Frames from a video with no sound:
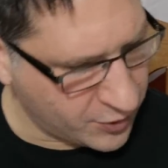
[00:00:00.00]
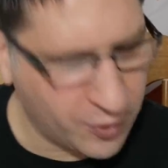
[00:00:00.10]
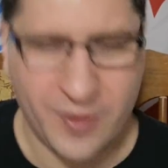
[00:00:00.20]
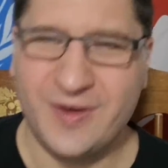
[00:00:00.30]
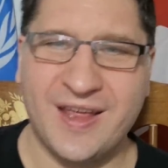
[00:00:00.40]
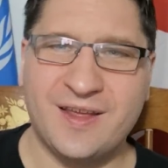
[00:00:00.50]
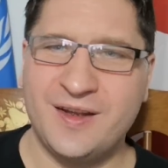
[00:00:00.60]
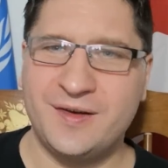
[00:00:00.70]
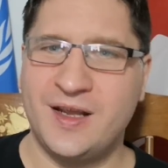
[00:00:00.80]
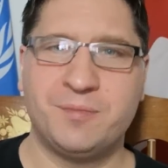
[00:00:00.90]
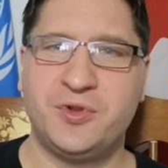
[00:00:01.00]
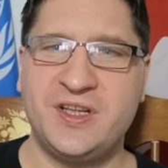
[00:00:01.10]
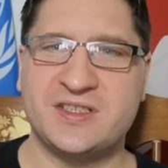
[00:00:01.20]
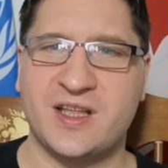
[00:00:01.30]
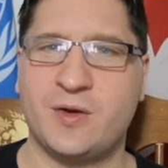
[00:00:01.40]
you know, and like in, in
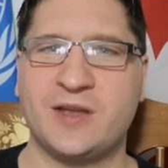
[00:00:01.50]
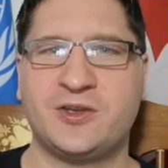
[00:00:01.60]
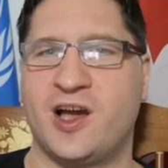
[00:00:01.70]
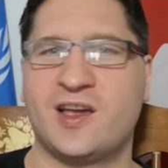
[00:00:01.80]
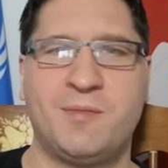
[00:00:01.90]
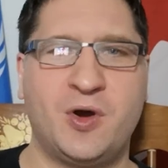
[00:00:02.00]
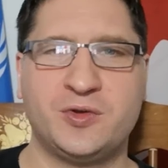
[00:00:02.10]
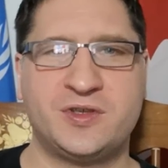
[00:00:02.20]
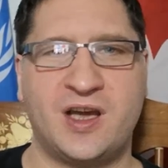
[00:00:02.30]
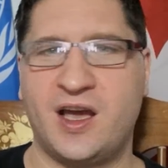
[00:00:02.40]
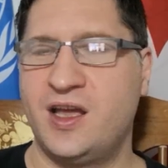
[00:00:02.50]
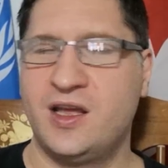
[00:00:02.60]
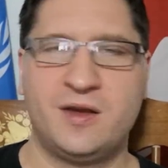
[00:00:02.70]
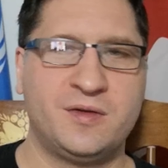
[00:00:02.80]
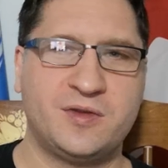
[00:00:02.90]
police, like I talk about uh,
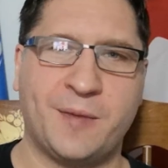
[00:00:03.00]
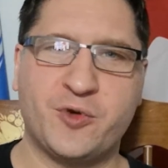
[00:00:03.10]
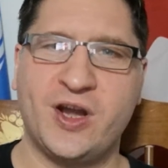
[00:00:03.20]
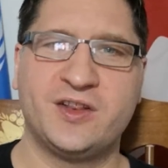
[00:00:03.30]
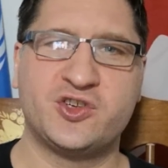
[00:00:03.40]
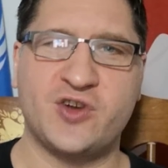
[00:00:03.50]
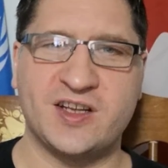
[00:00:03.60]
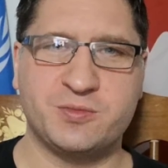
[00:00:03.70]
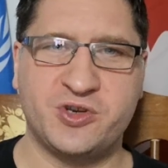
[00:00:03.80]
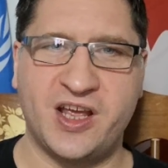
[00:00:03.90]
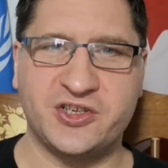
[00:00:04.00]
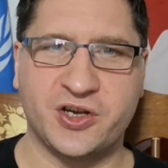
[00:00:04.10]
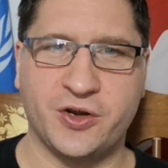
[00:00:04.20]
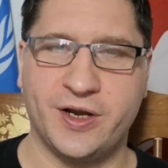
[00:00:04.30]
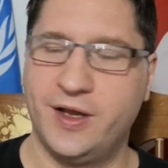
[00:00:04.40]
upgrading the
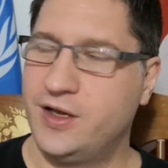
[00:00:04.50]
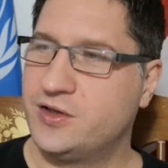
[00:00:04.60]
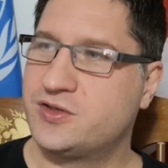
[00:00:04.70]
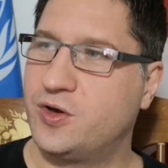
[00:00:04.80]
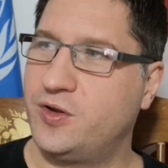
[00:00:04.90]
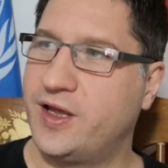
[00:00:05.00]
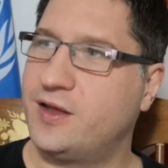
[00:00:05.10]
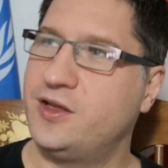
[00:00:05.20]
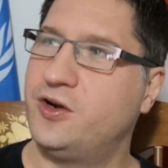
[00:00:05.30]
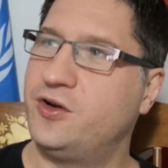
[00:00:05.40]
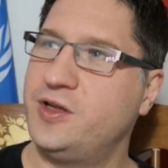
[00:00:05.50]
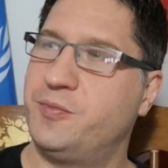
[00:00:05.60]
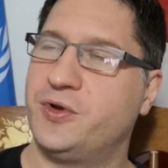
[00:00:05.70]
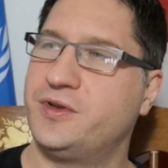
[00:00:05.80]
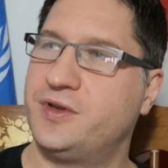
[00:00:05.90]
transportation grid. So like you know, you
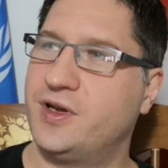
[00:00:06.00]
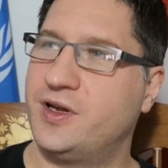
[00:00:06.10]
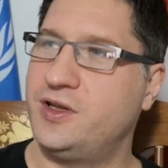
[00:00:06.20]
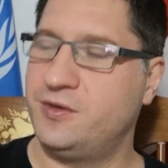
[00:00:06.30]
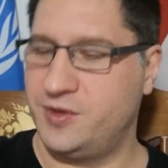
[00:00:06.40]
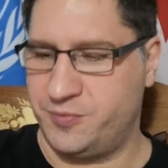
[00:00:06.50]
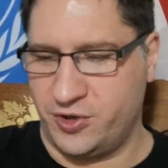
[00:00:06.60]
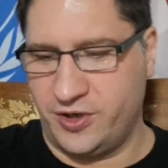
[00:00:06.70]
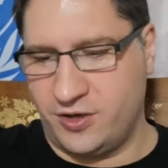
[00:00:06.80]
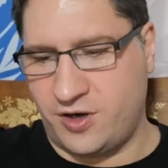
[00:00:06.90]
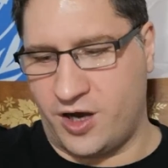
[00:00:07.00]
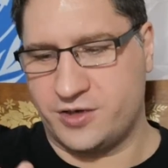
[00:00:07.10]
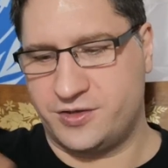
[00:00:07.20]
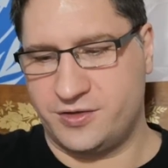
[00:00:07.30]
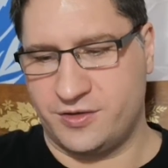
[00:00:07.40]
put uh, you, you put a little
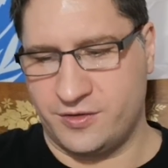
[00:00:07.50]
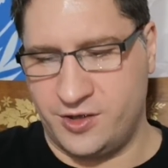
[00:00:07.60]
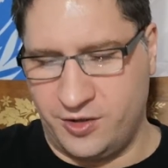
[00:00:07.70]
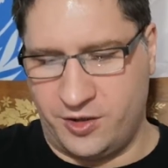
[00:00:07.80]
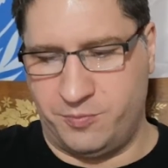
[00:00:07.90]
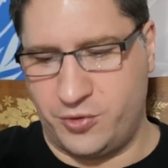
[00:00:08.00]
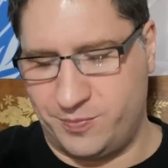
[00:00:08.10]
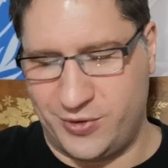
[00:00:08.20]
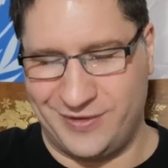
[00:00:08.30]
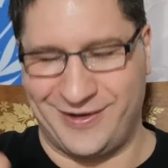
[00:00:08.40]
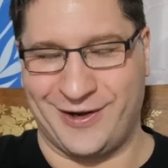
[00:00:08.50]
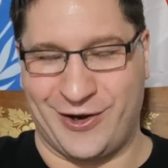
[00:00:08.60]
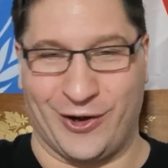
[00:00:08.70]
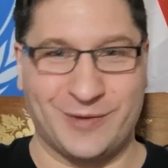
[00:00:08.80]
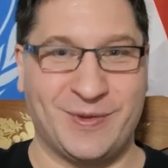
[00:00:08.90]
cart or you little put put a
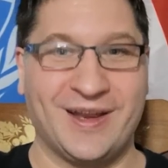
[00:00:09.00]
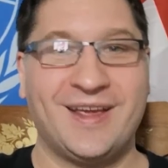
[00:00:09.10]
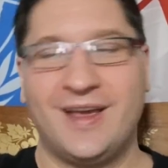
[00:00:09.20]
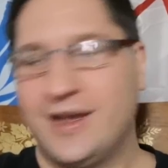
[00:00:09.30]
cart, but